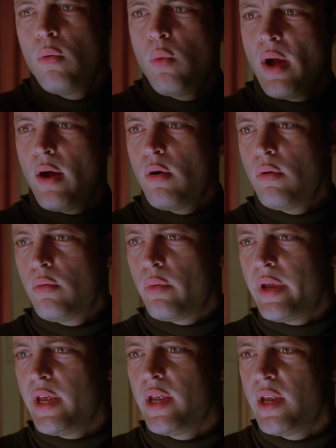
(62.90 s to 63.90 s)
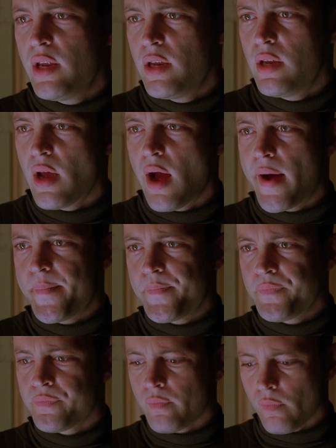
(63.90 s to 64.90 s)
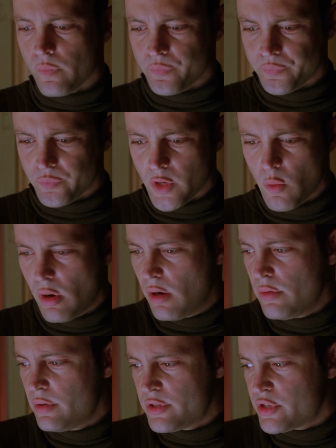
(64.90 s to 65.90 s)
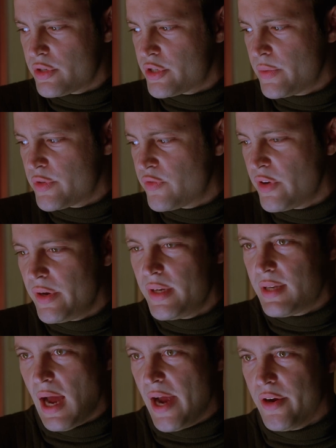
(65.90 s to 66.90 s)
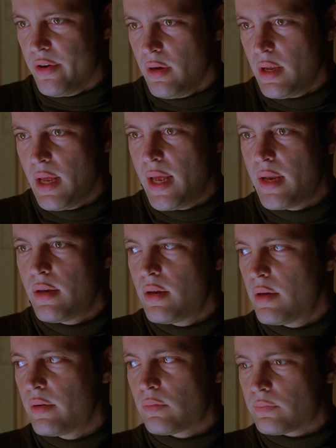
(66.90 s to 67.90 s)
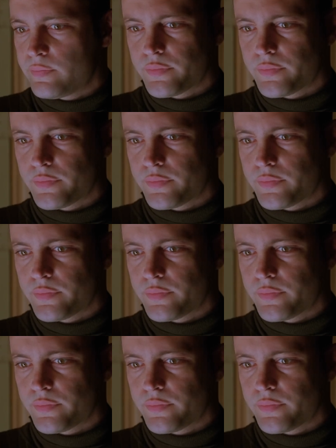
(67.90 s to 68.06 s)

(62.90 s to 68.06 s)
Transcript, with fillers: Well, we, um, well, she, she was very tired, and